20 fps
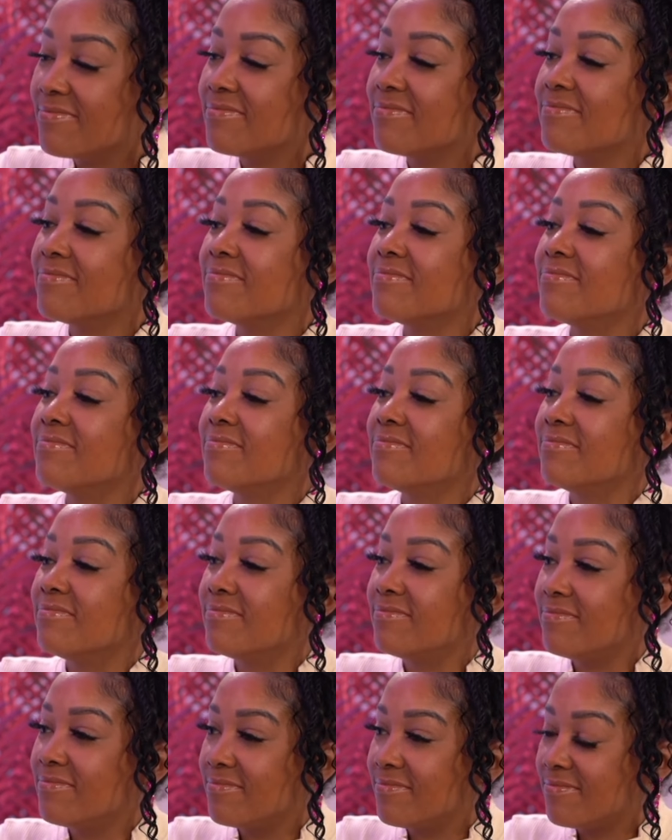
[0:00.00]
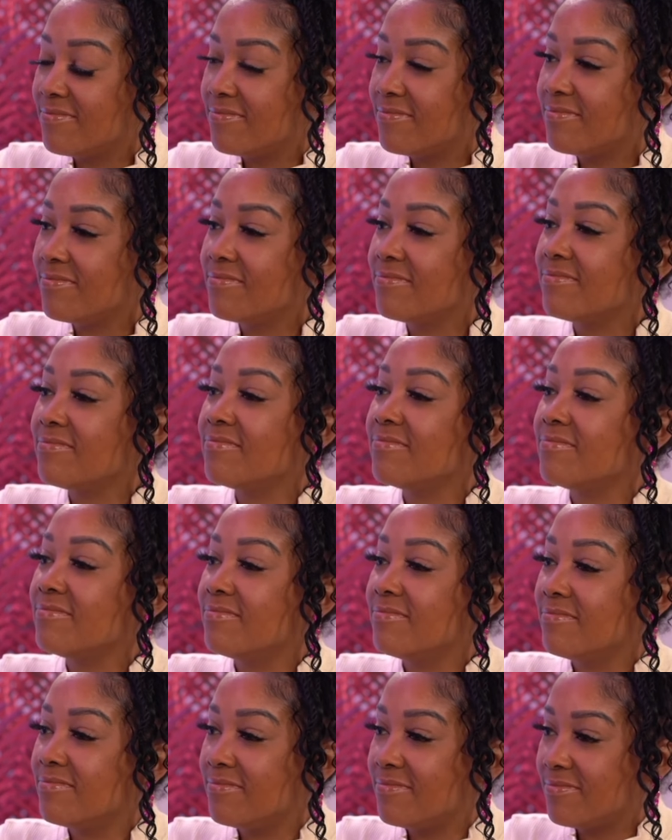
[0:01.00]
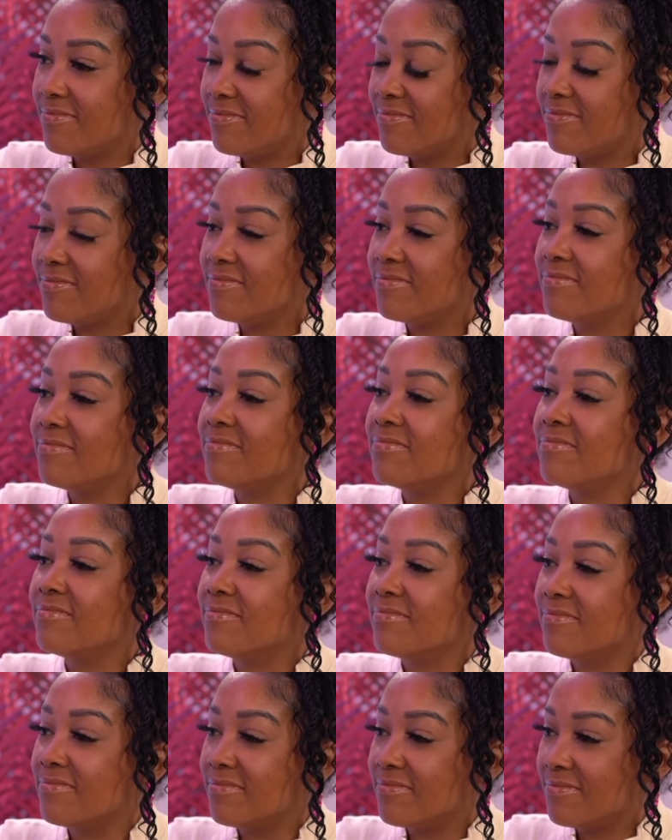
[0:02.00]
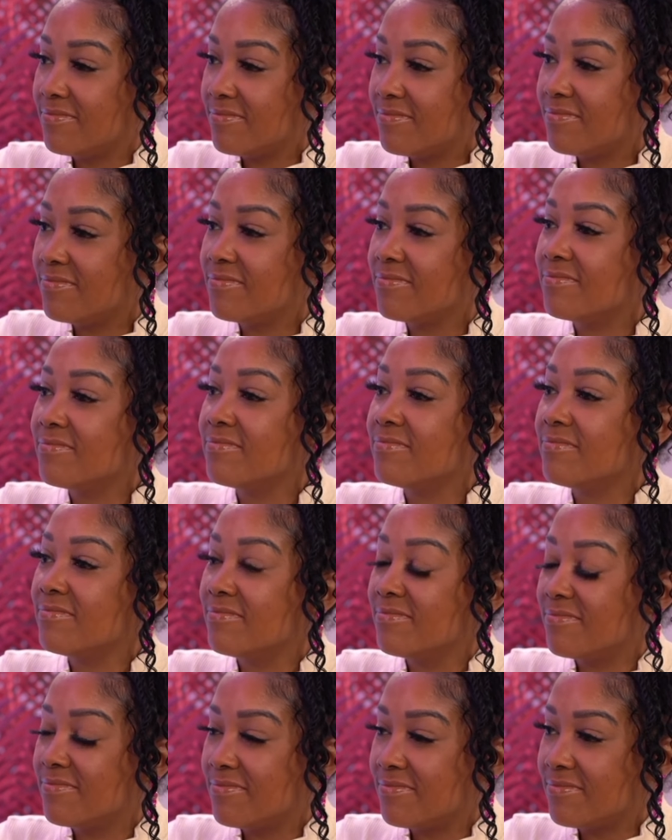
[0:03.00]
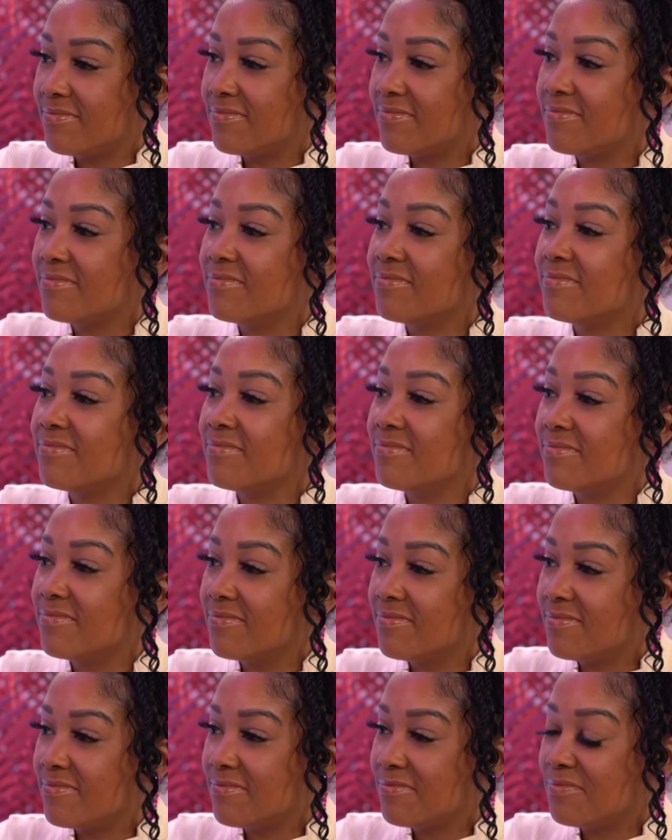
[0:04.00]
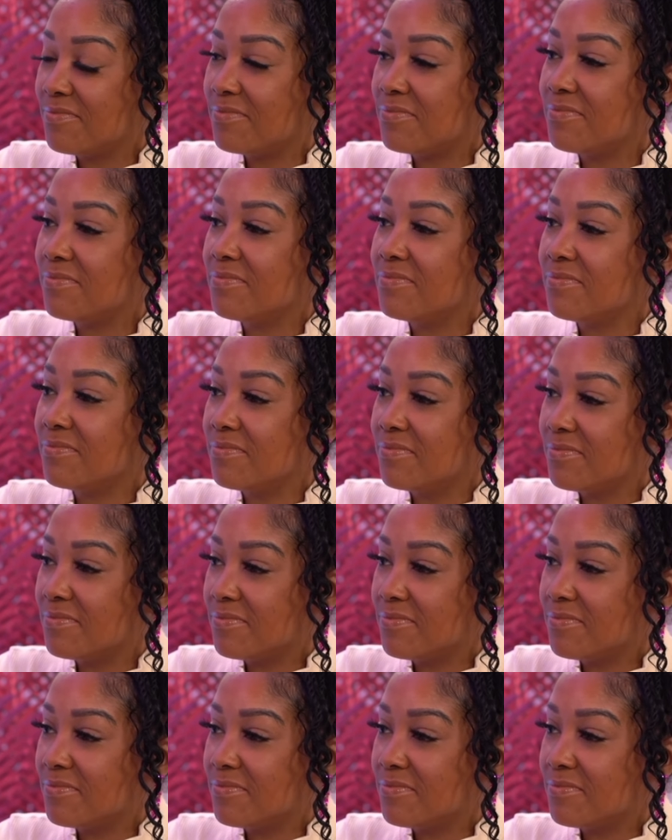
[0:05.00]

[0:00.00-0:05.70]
(not speaking)